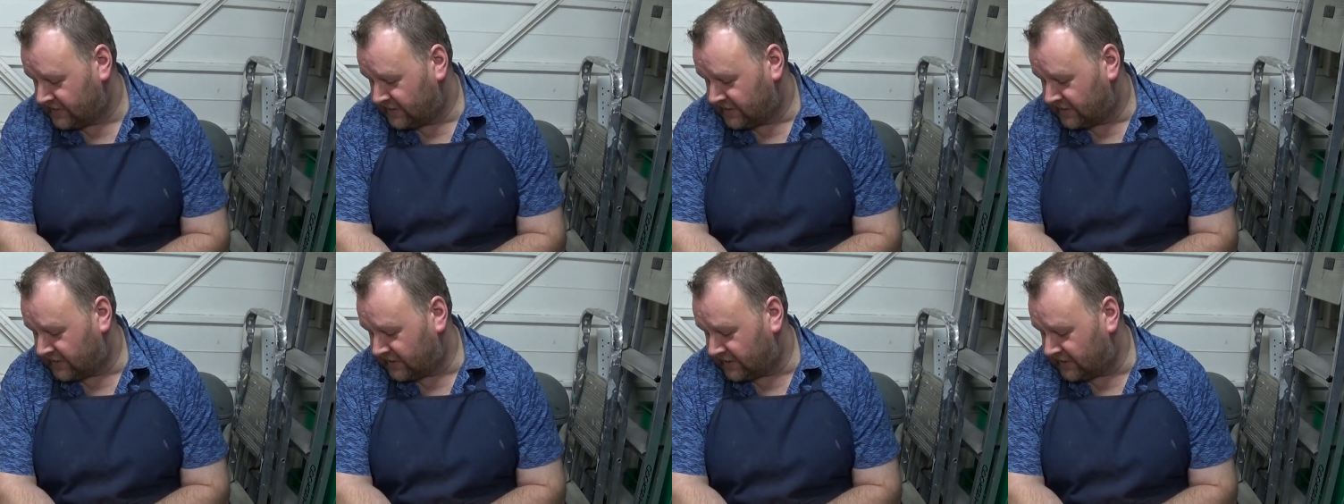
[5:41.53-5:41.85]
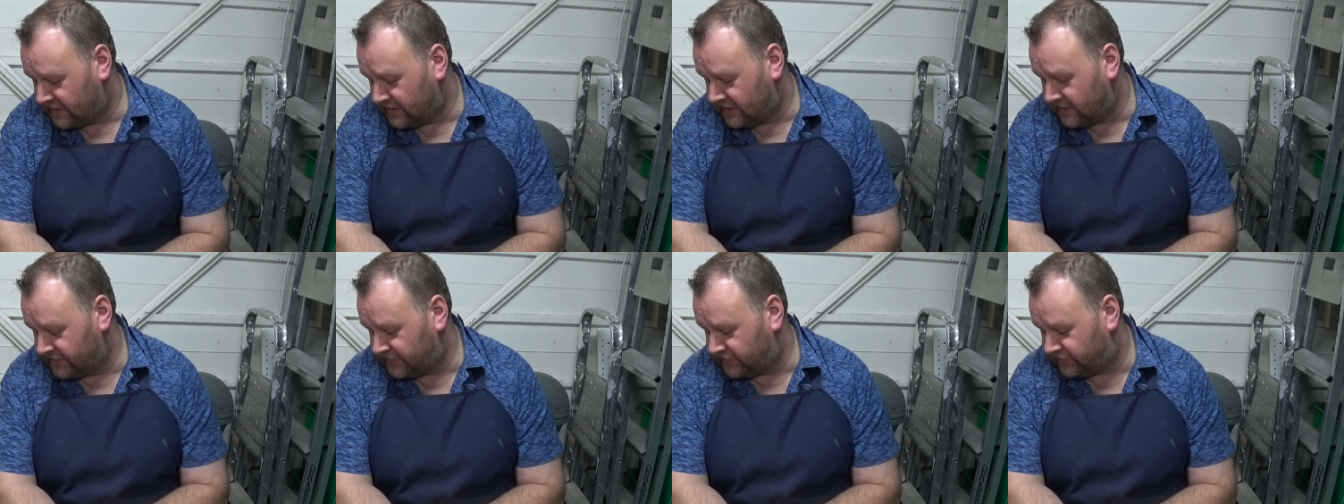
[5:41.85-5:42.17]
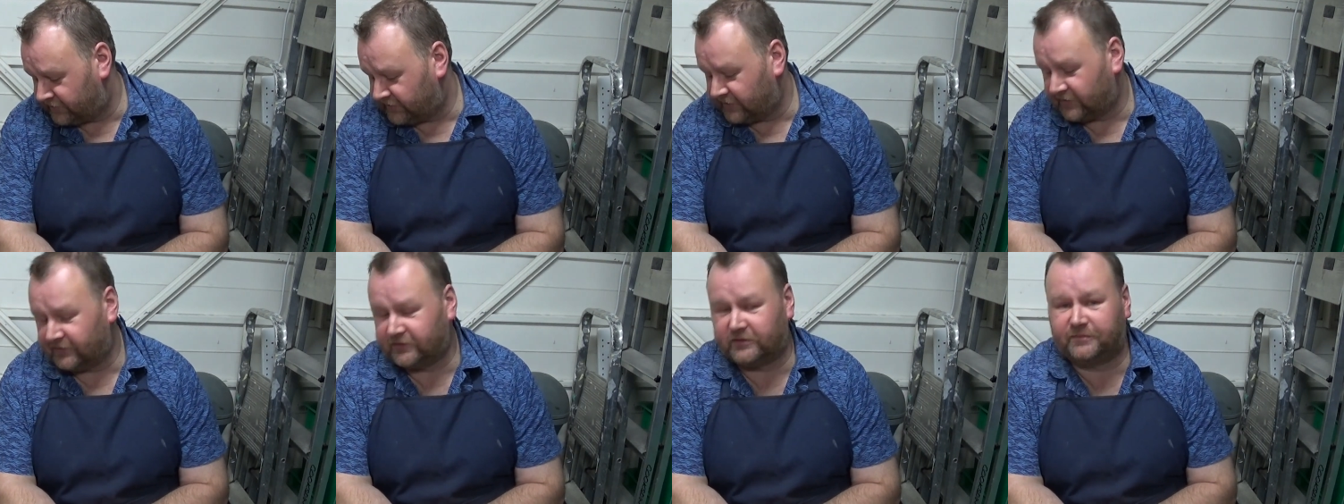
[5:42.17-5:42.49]
the
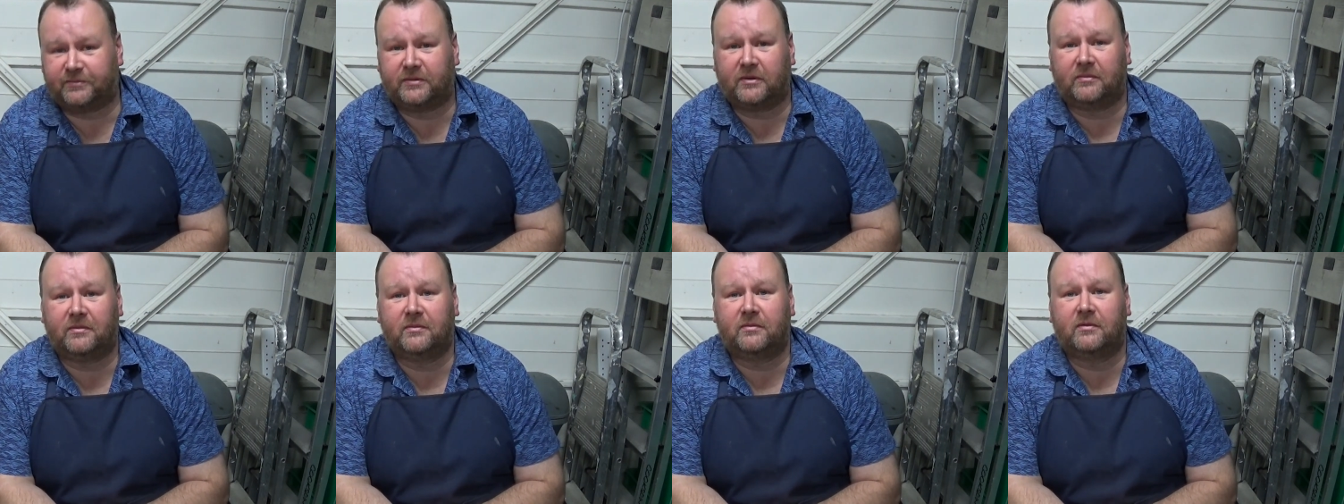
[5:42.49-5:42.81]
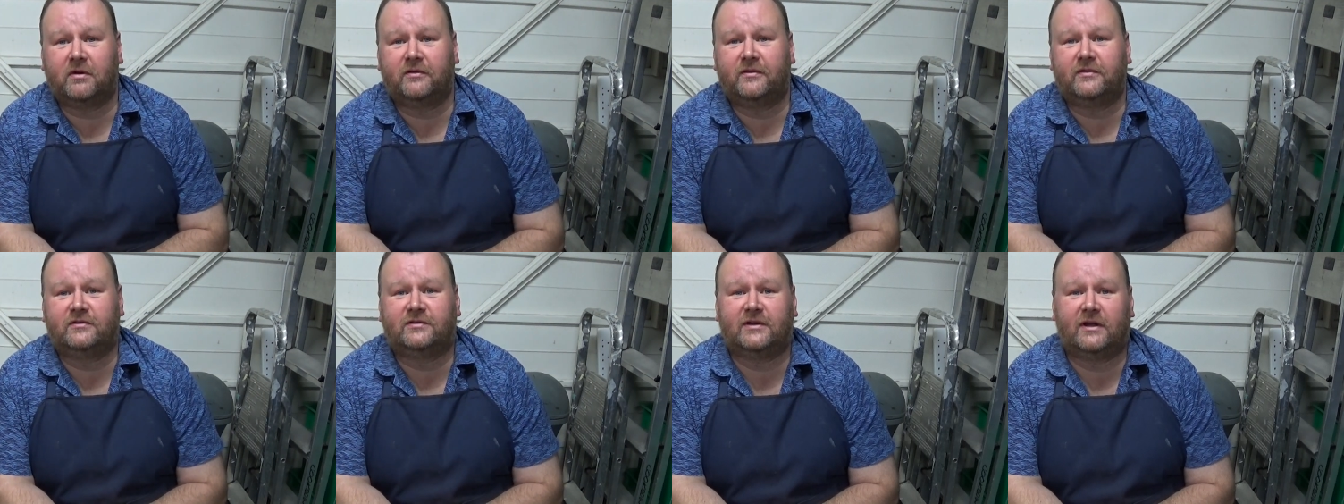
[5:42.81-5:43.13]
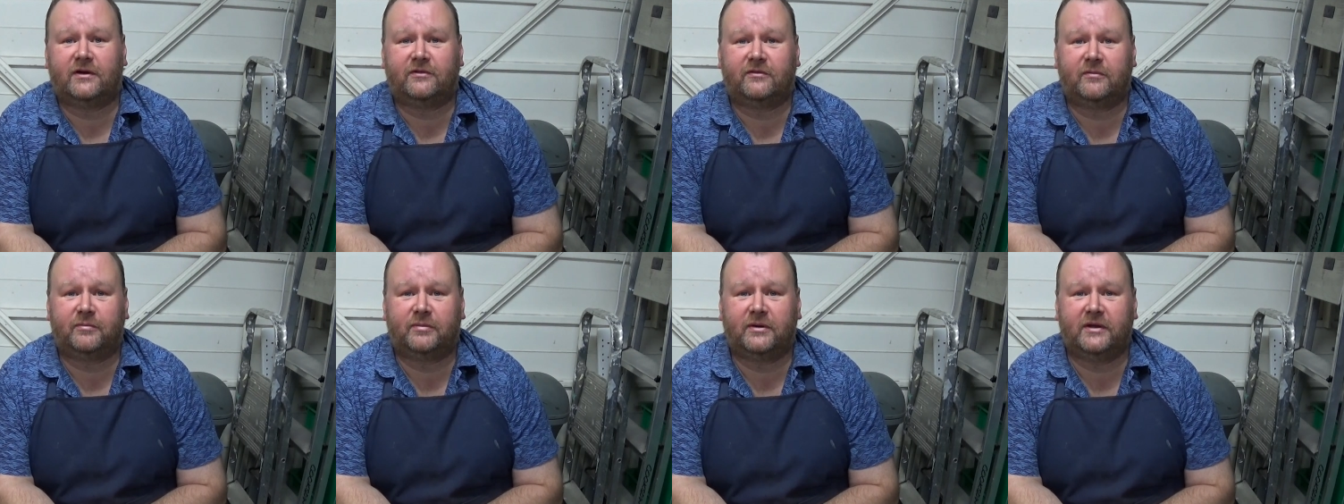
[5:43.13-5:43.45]
drills are probably worth
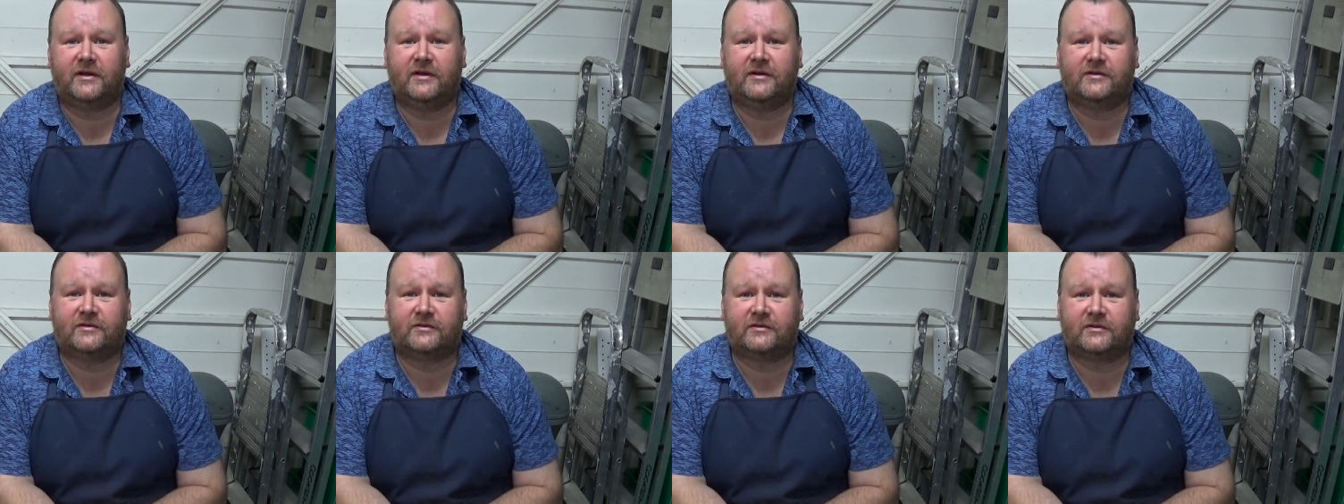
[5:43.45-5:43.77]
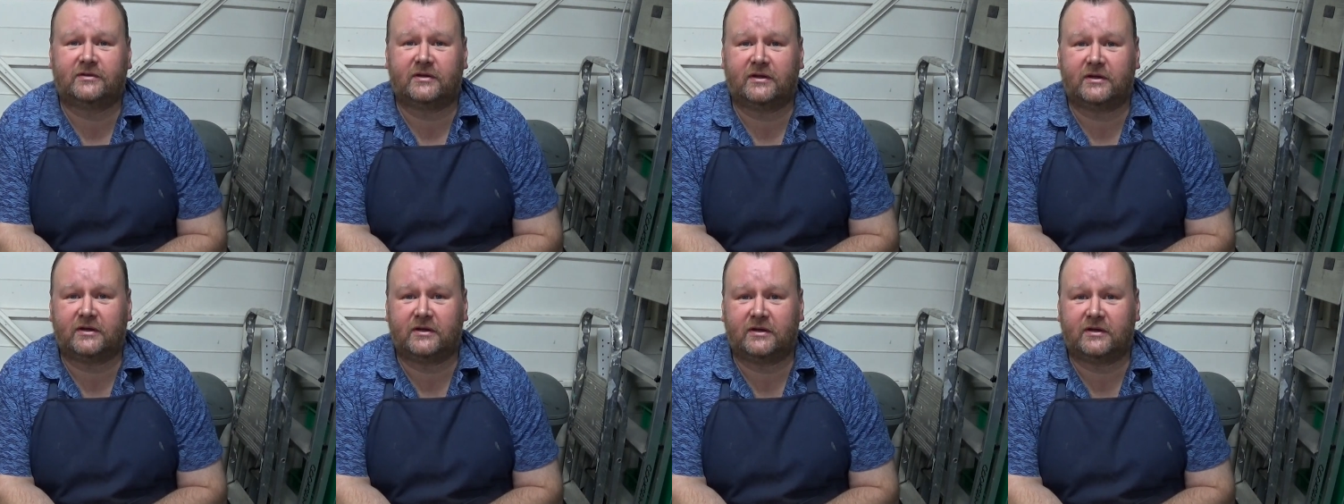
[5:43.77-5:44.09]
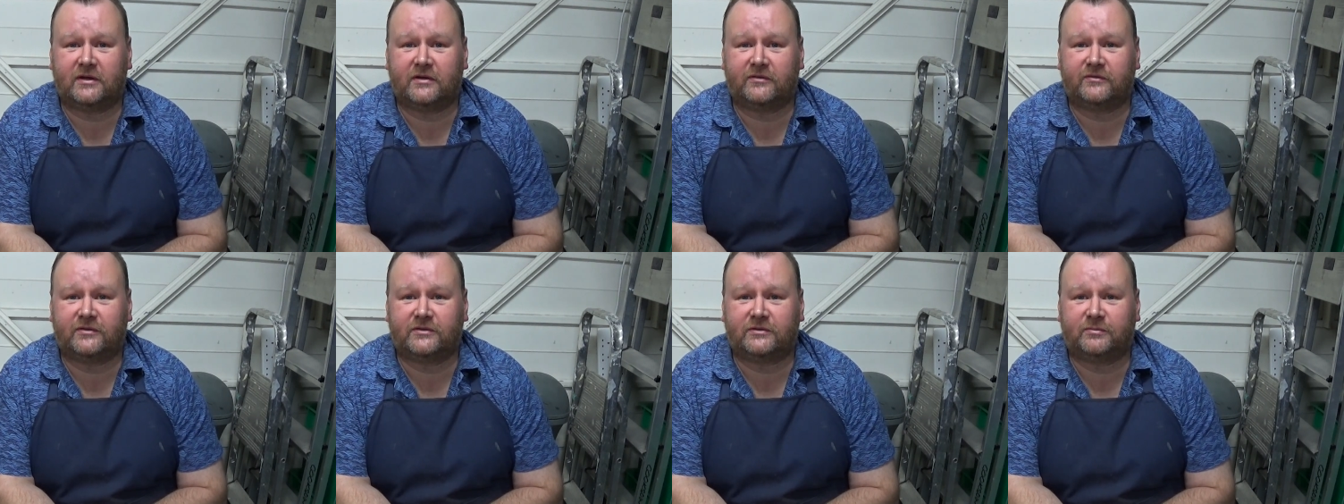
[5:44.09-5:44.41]
£10 a piece
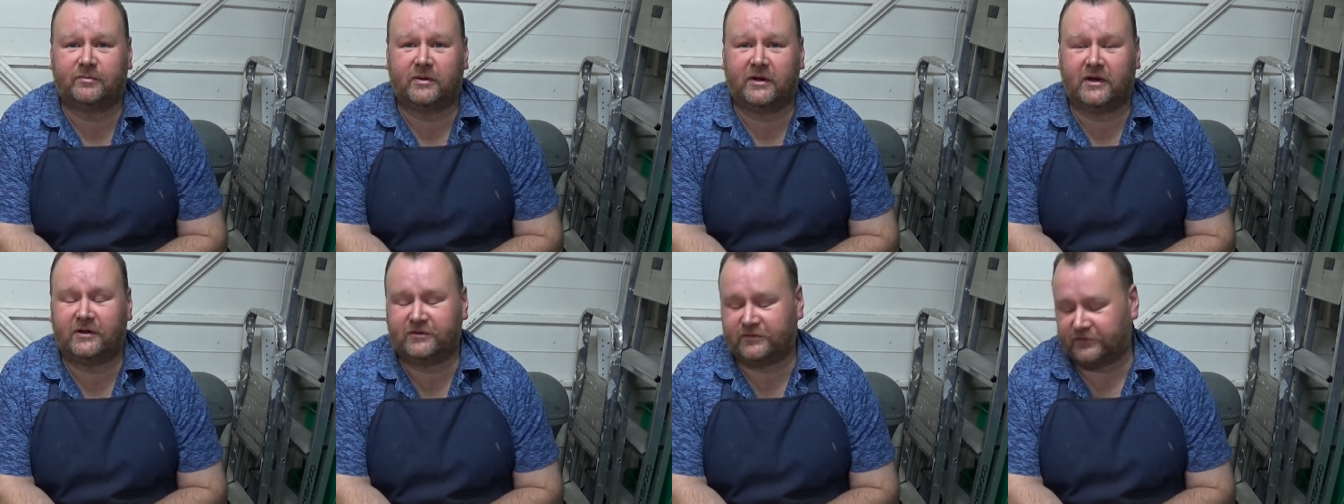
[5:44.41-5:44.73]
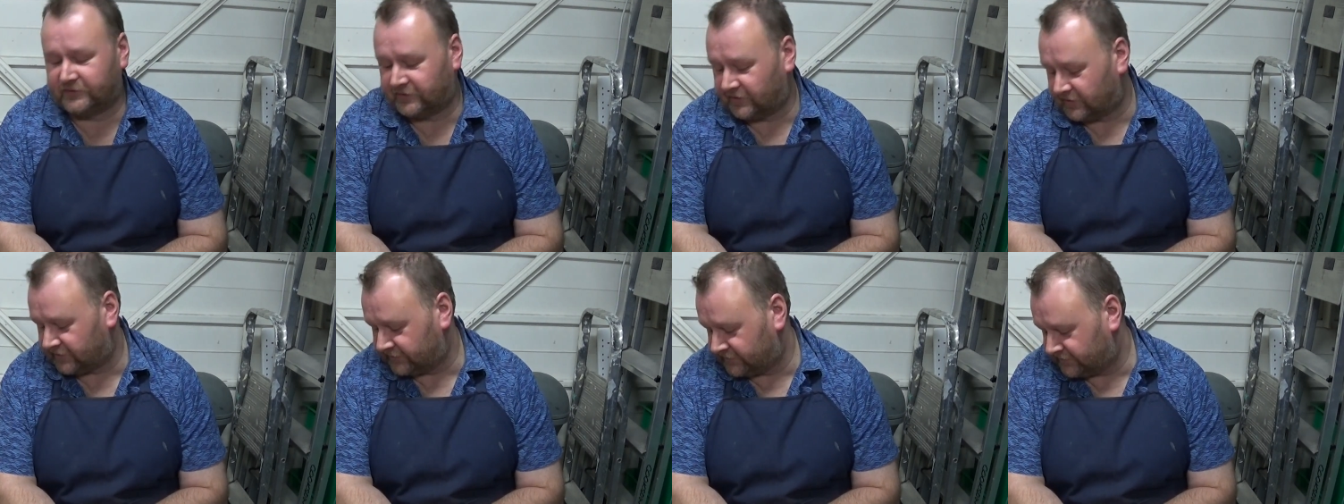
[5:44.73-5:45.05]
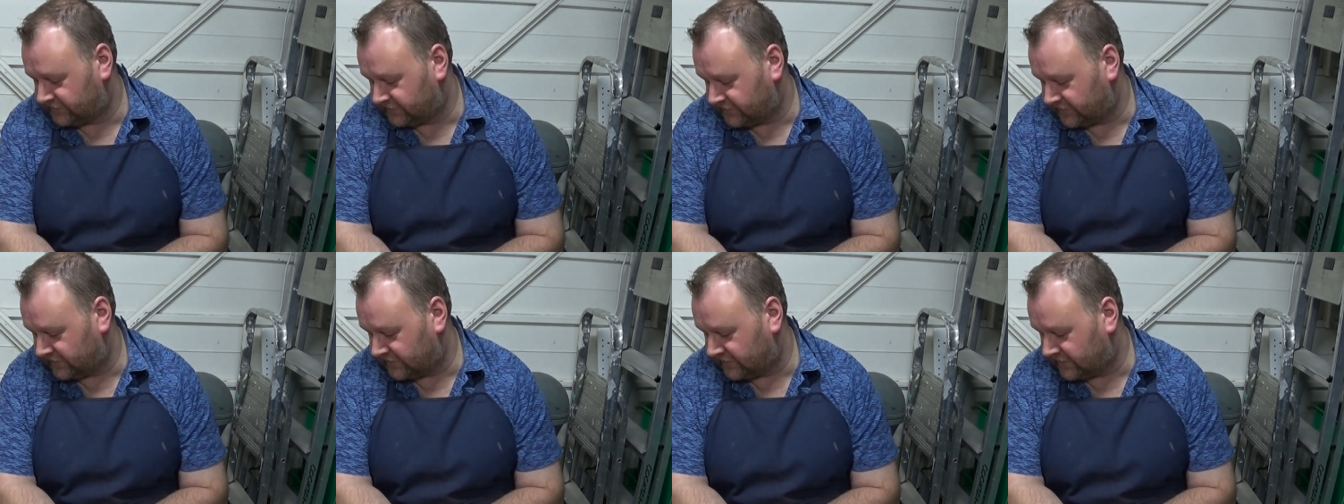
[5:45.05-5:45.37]
for spares and not